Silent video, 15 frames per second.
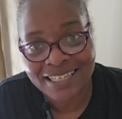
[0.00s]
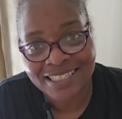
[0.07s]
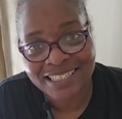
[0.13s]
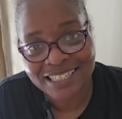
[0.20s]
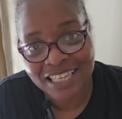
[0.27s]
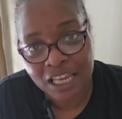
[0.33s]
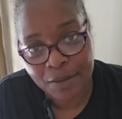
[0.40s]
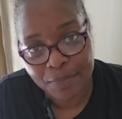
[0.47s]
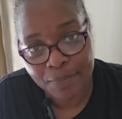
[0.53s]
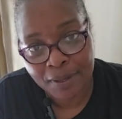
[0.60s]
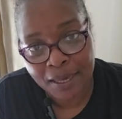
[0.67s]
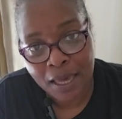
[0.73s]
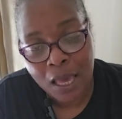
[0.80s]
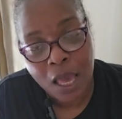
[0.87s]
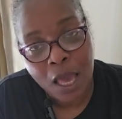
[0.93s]

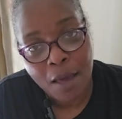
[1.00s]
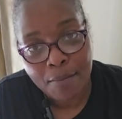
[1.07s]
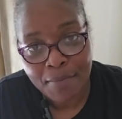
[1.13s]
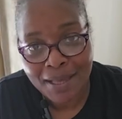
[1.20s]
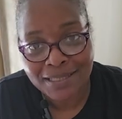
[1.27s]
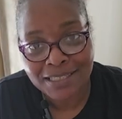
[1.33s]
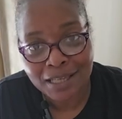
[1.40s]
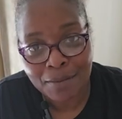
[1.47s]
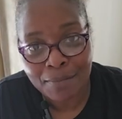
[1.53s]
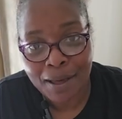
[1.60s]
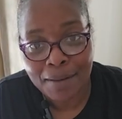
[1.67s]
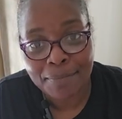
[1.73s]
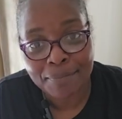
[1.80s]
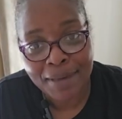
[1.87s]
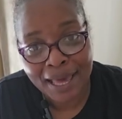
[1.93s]
slipping, messed up
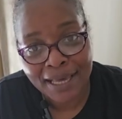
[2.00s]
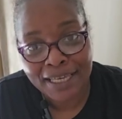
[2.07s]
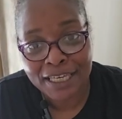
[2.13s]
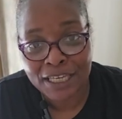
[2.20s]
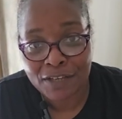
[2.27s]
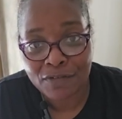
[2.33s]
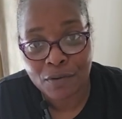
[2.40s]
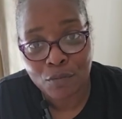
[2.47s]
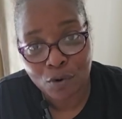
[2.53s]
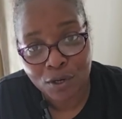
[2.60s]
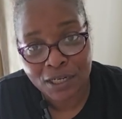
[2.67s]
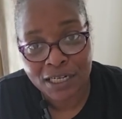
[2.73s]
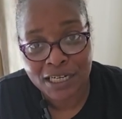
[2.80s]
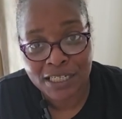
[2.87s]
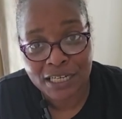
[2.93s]
my back even
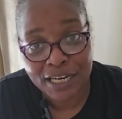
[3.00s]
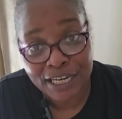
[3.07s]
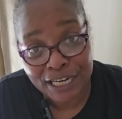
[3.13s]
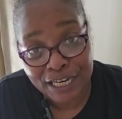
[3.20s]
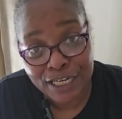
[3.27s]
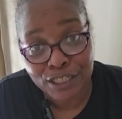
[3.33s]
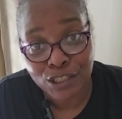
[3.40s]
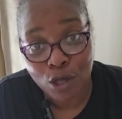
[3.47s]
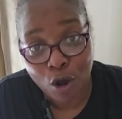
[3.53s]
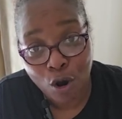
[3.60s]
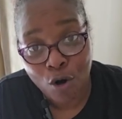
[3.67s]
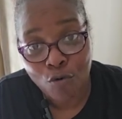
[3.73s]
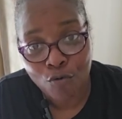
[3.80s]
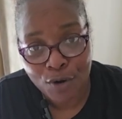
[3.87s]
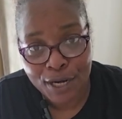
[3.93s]
more than it is
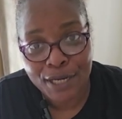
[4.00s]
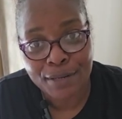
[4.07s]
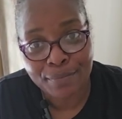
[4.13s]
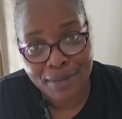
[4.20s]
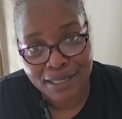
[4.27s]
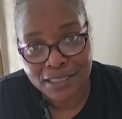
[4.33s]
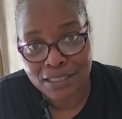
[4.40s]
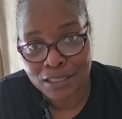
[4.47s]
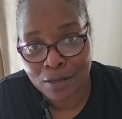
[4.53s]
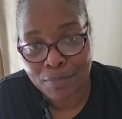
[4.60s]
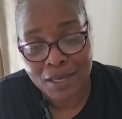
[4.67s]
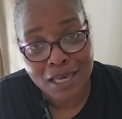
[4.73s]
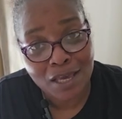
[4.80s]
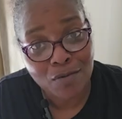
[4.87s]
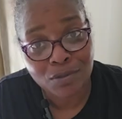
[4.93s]
already messed
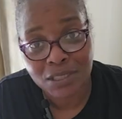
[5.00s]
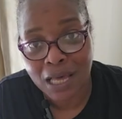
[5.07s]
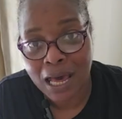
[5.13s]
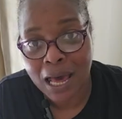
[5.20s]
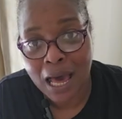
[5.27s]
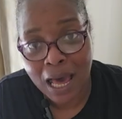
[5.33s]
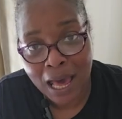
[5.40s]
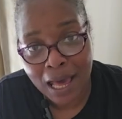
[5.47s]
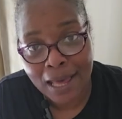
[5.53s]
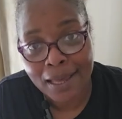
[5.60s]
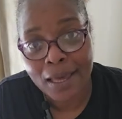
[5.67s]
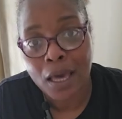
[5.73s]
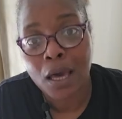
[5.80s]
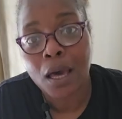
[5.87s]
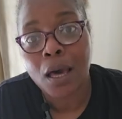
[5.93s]
up. It was a
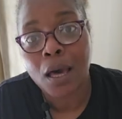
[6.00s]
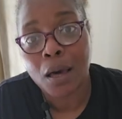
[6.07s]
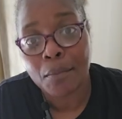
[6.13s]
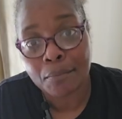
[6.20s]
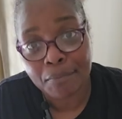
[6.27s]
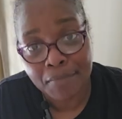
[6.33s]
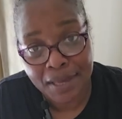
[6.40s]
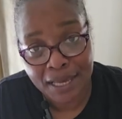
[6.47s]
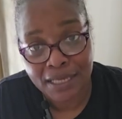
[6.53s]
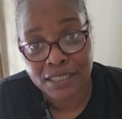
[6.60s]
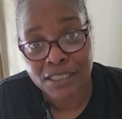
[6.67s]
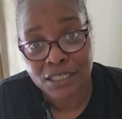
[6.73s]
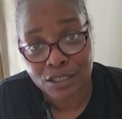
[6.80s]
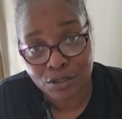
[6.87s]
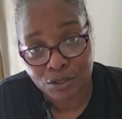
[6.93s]
hot
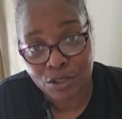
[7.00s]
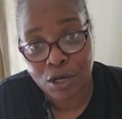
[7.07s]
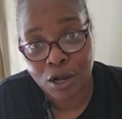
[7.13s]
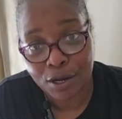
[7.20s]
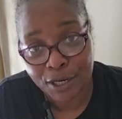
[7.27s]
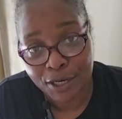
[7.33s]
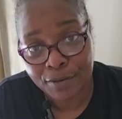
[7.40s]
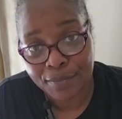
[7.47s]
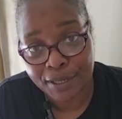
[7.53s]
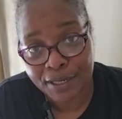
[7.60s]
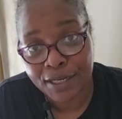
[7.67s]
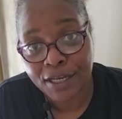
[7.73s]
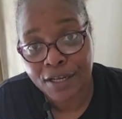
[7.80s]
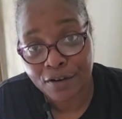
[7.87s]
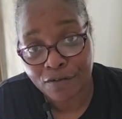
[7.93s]
mess. Y'all hear
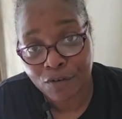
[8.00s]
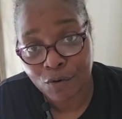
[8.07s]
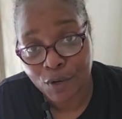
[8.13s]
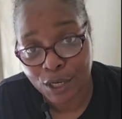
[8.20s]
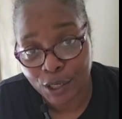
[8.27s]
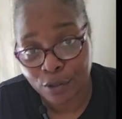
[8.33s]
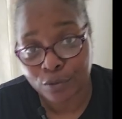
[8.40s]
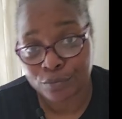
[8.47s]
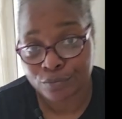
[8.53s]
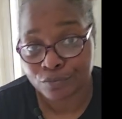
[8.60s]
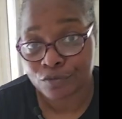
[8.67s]
me? For real.